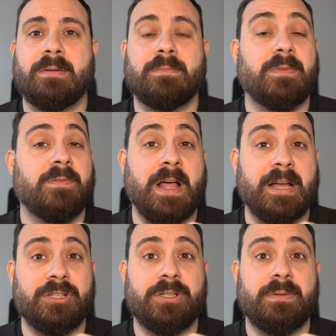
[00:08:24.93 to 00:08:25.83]

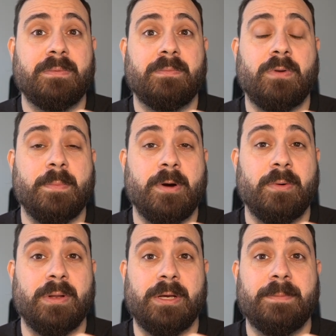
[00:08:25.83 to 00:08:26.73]
flash
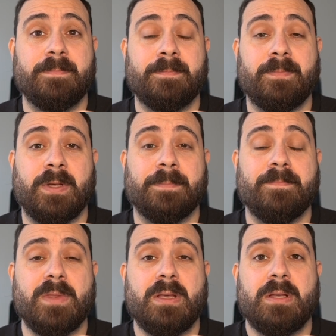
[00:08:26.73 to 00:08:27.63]
primarily. Yeah?
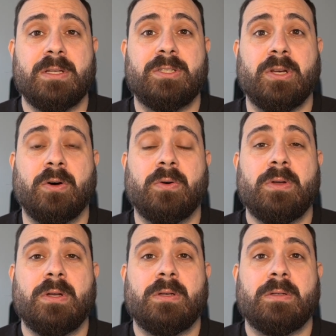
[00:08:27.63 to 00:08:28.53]
So
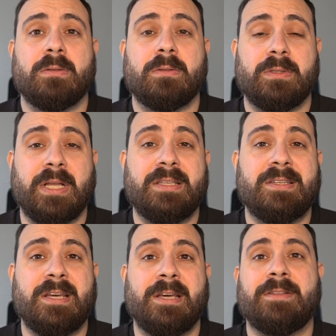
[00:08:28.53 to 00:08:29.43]
that
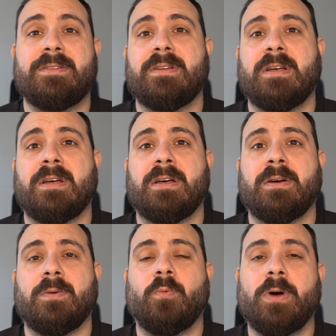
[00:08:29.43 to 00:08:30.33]
said,
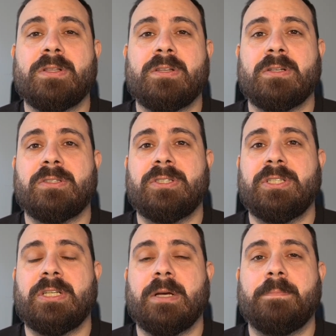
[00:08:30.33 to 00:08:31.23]
what does
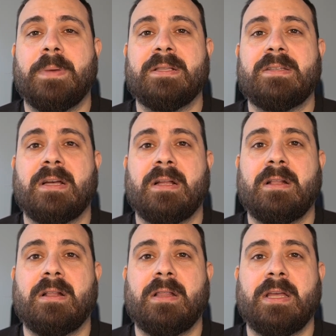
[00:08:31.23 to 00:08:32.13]
the
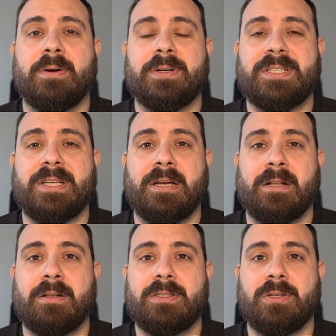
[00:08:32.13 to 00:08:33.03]
penta-layer
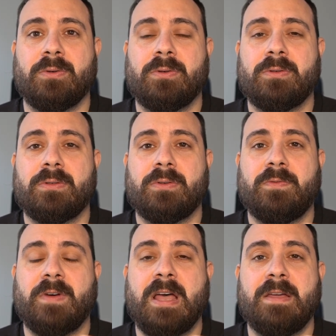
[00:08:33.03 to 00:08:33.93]
cell, so
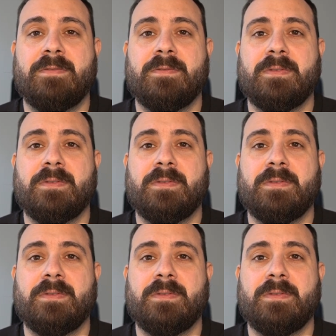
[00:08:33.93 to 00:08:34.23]
5